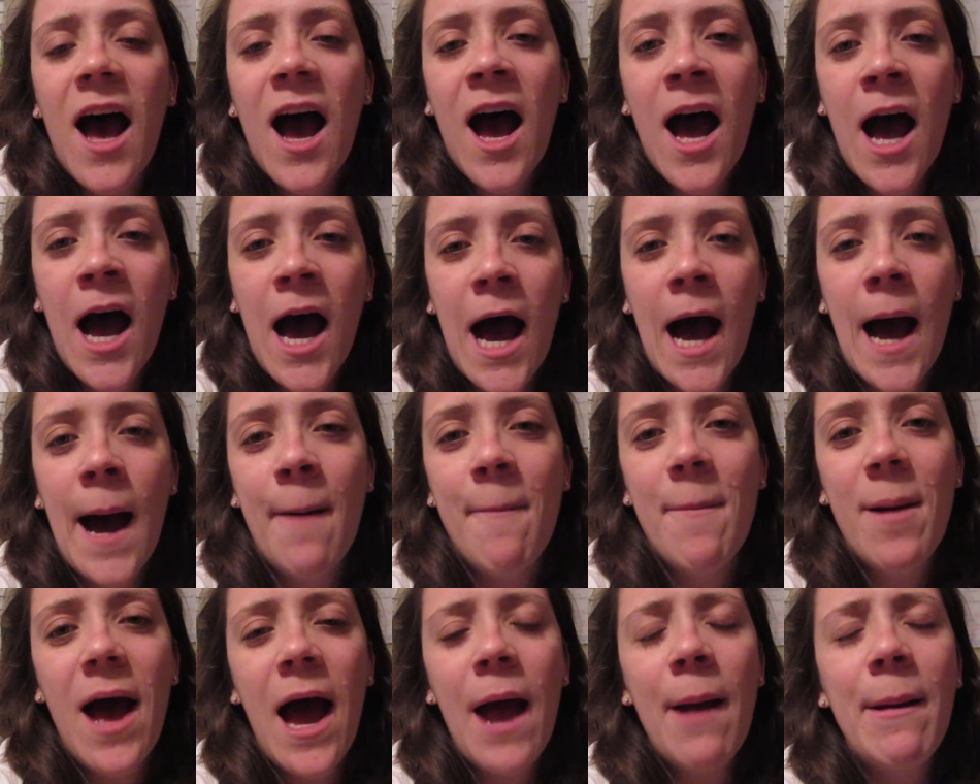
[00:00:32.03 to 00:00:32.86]

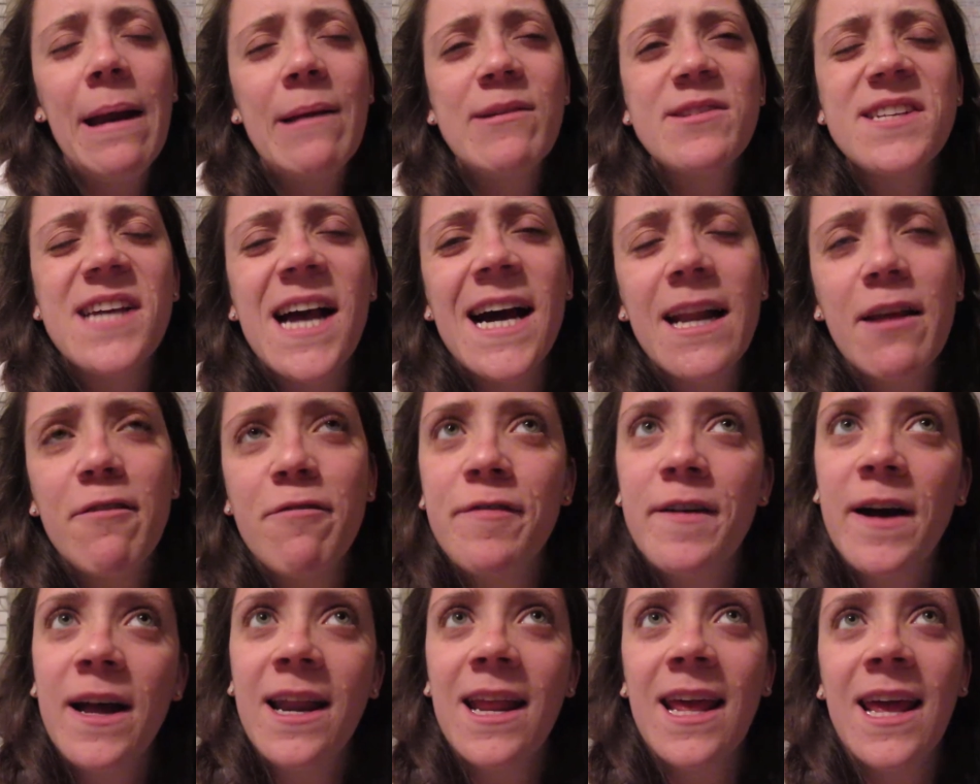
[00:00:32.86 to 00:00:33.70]
And it was kind of
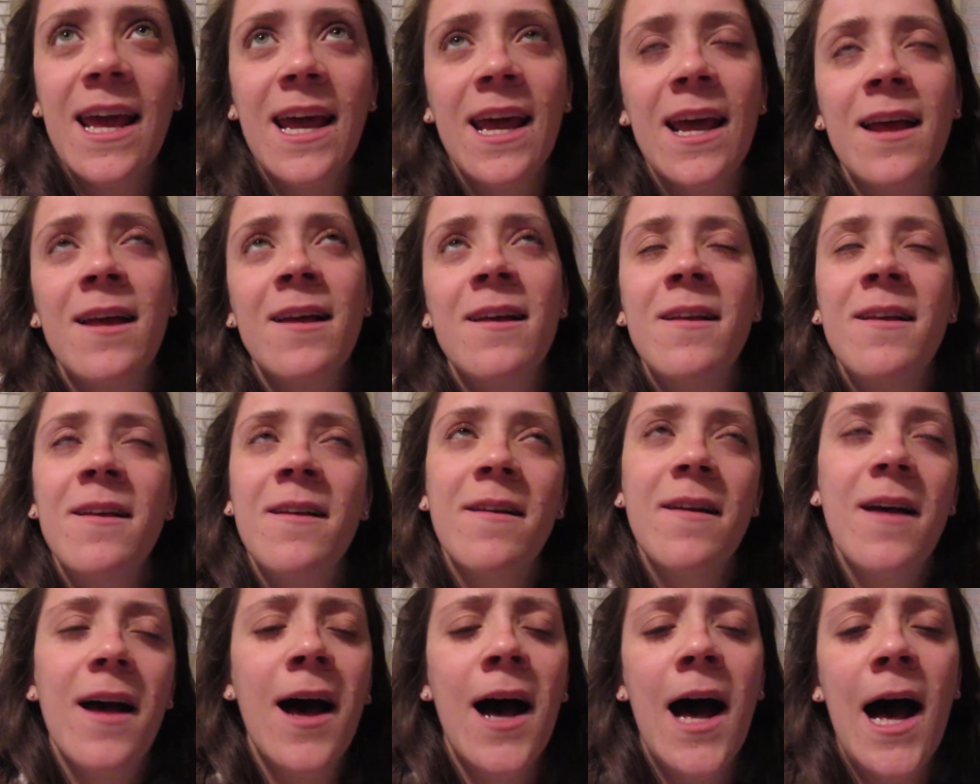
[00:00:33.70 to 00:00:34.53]
funny,
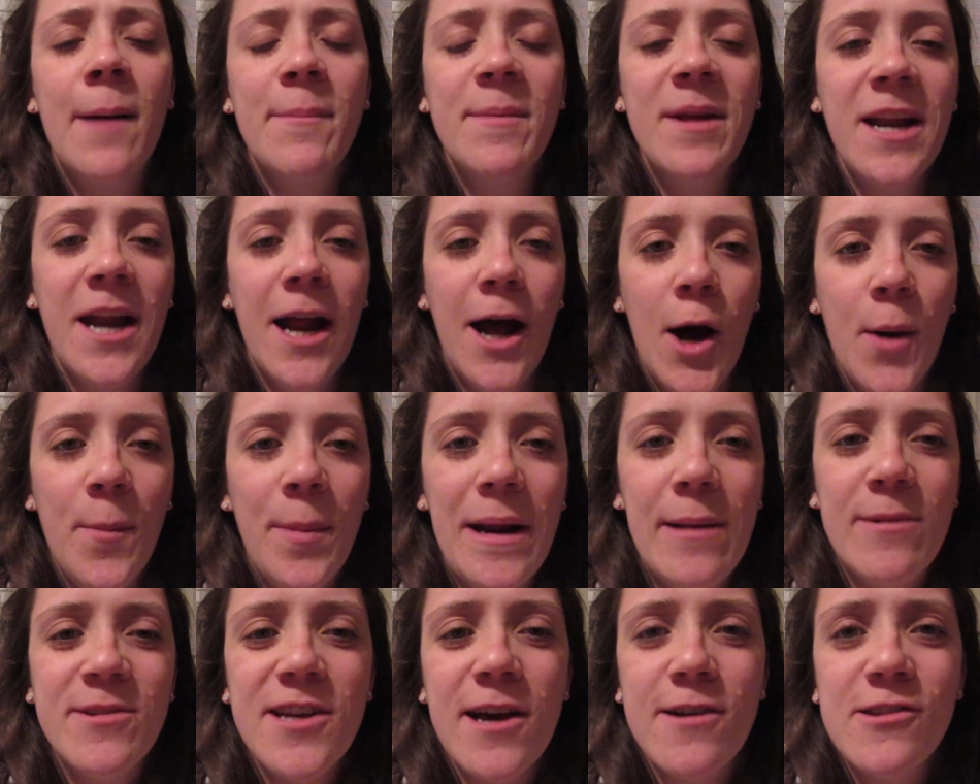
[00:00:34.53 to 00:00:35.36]

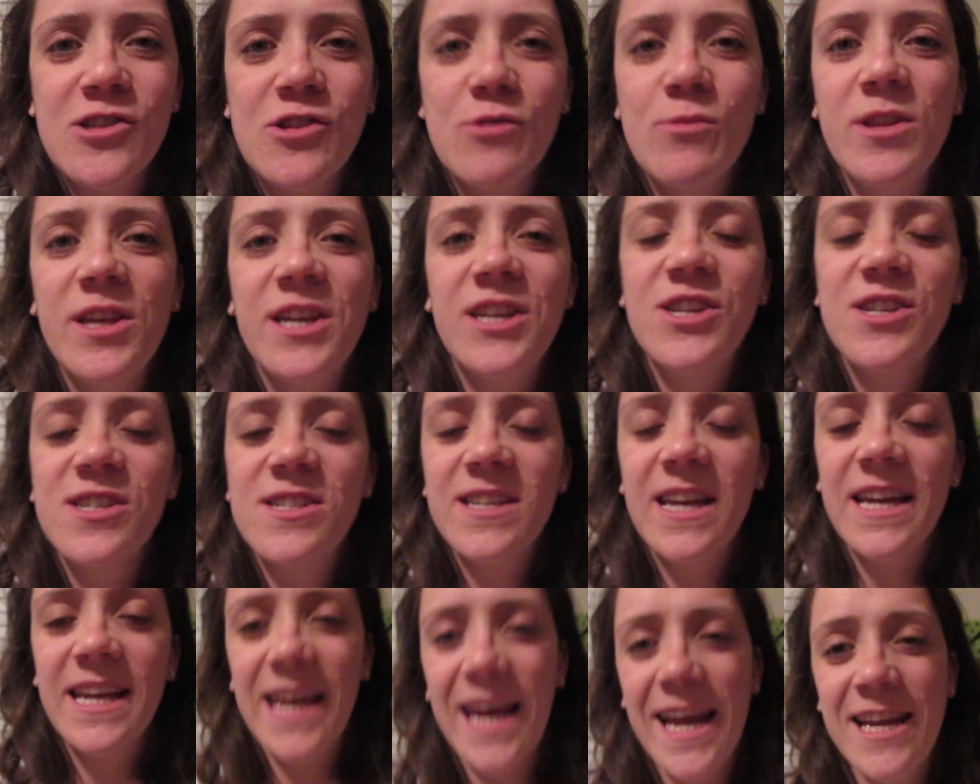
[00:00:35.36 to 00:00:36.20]
but it was also really just
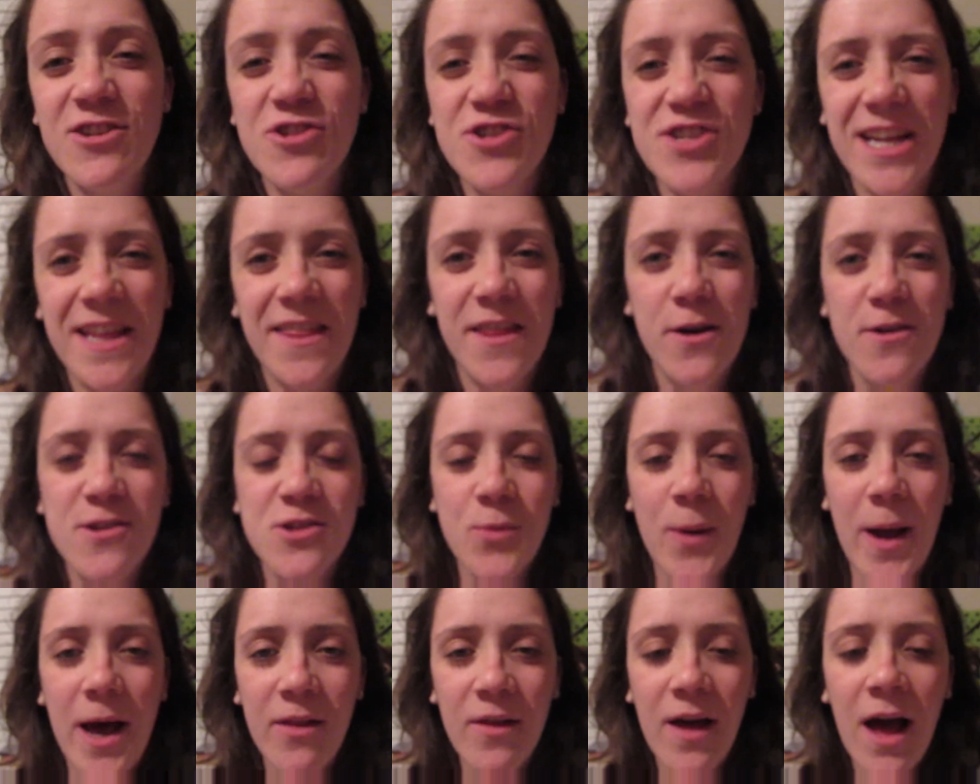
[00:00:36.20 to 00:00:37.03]
like interesting though as
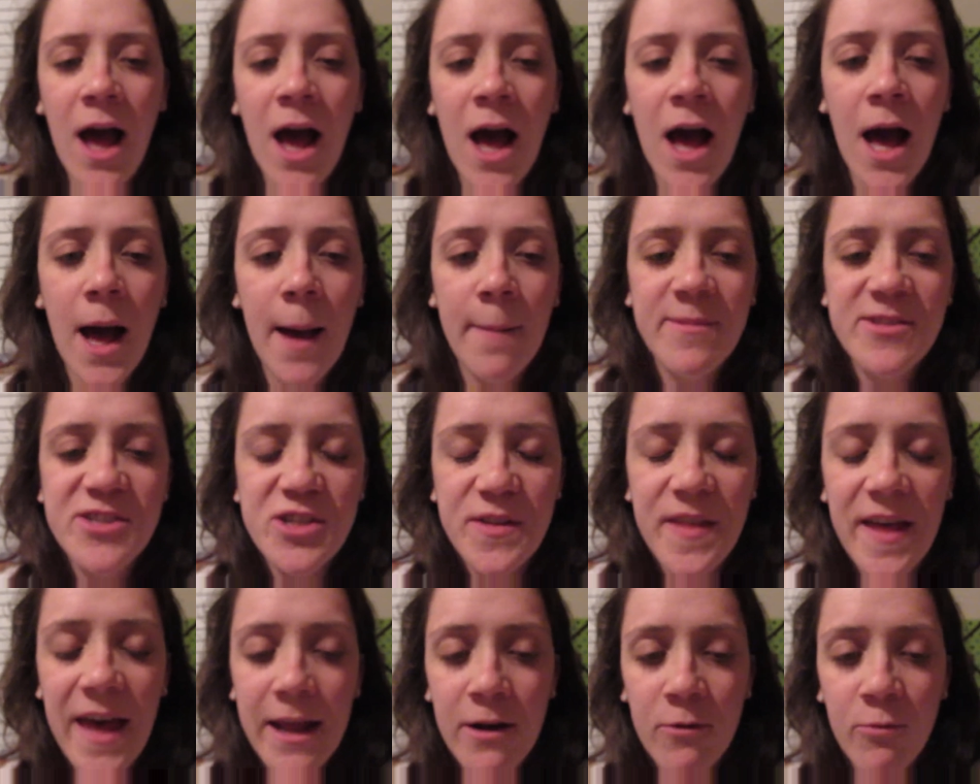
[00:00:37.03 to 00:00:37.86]
well.
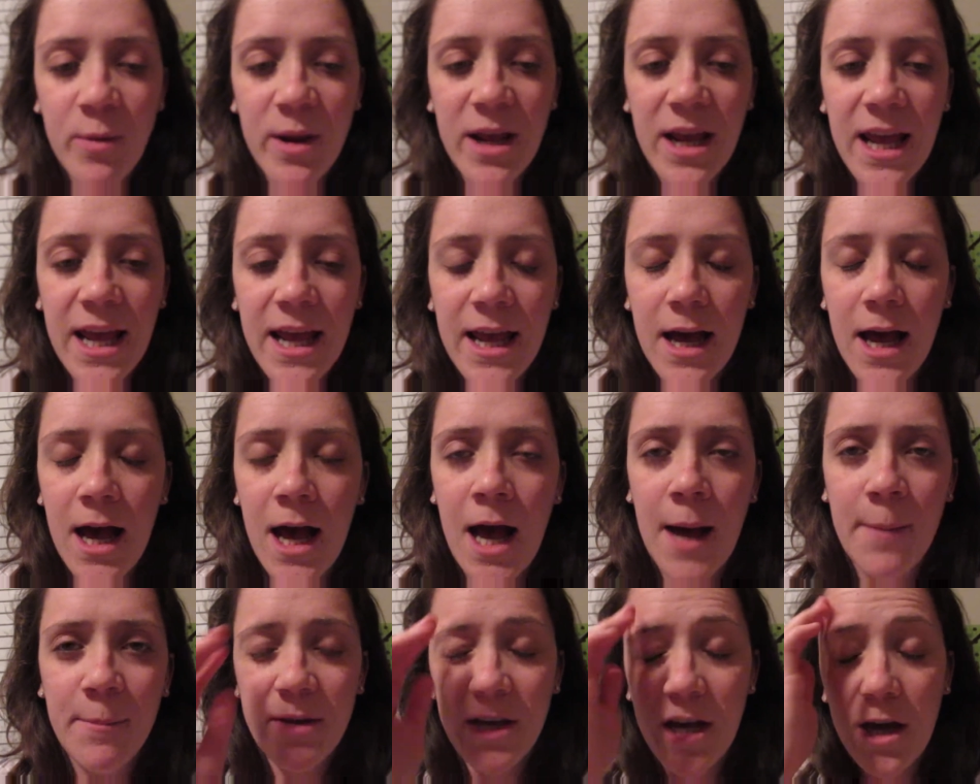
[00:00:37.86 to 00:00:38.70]
So then we
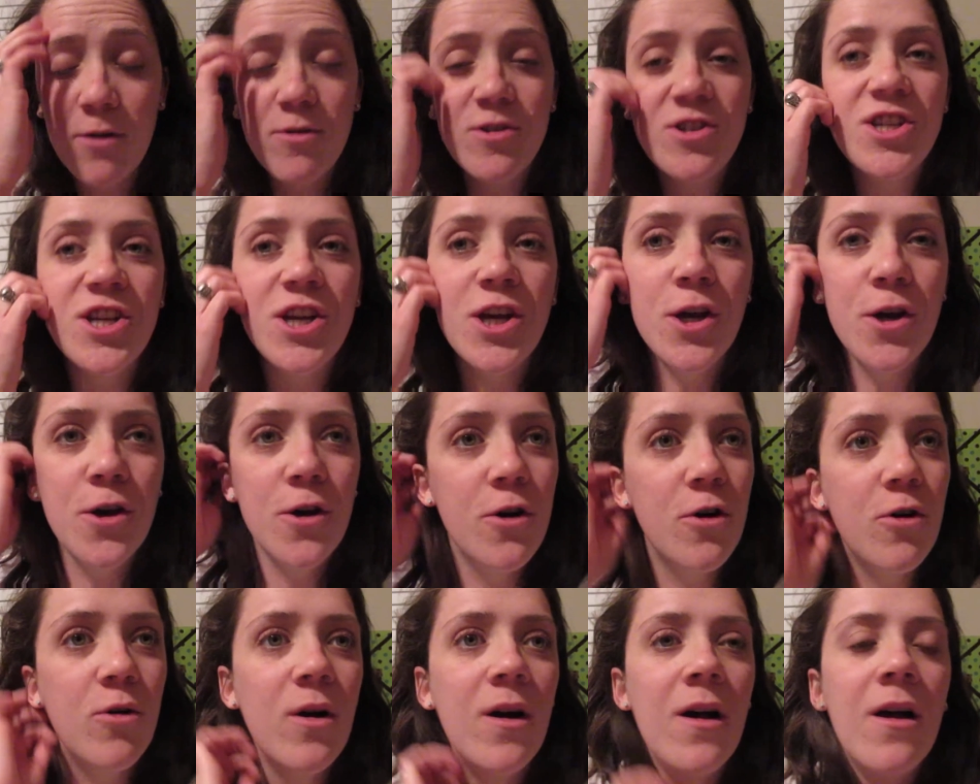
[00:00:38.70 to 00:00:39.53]
go
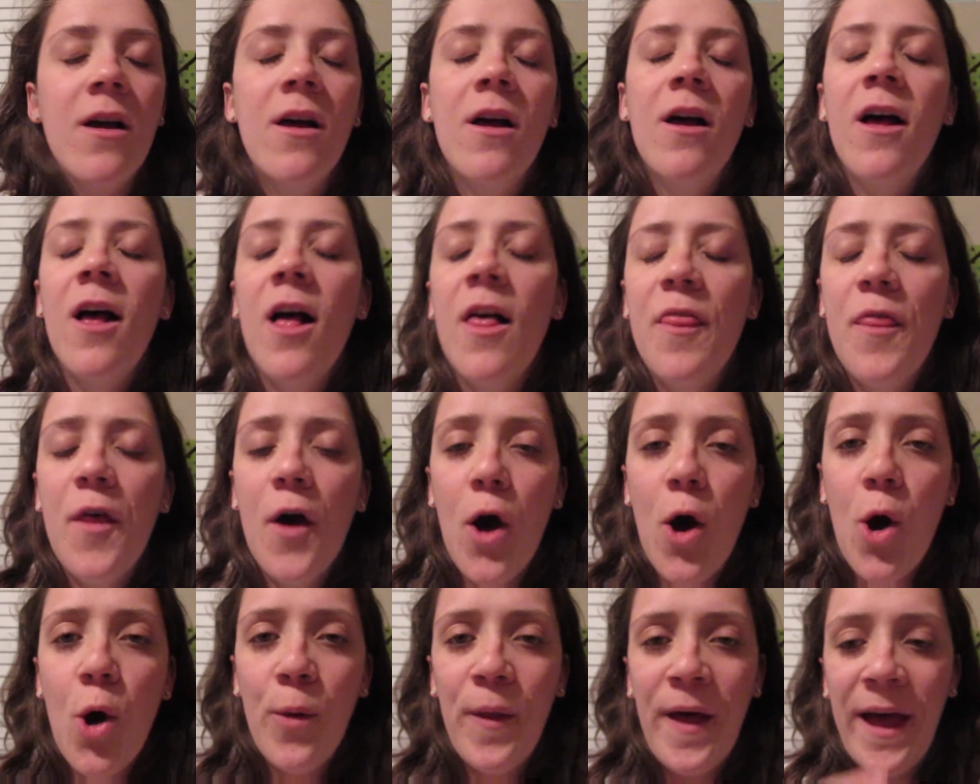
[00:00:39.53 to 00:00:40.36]
to the
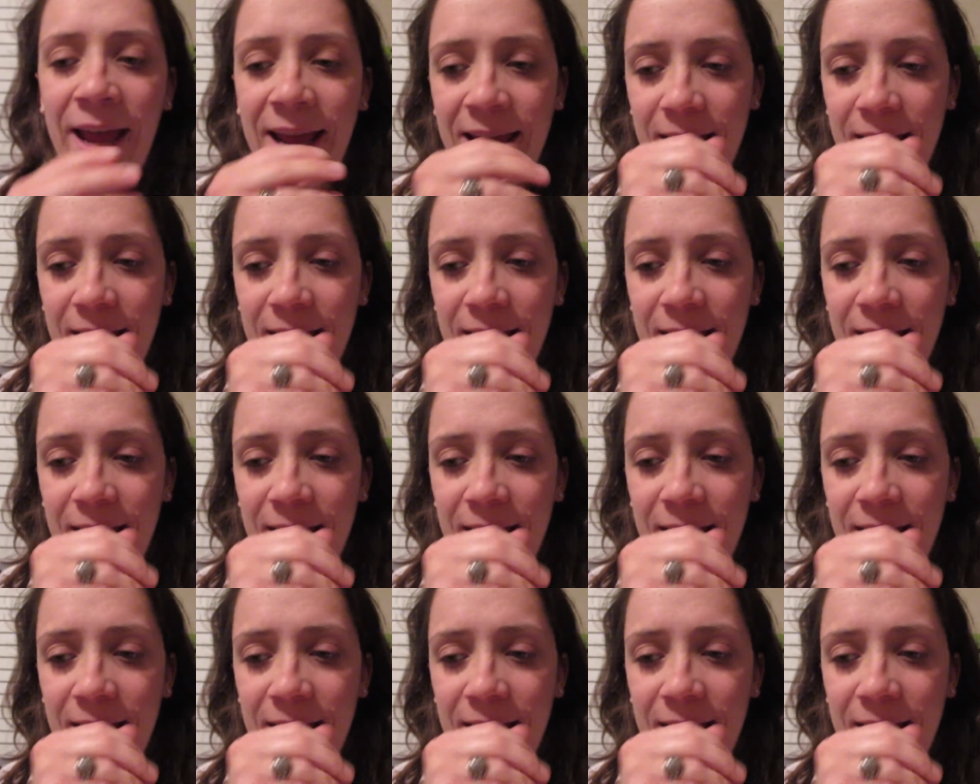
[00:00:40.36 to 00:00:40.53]
whole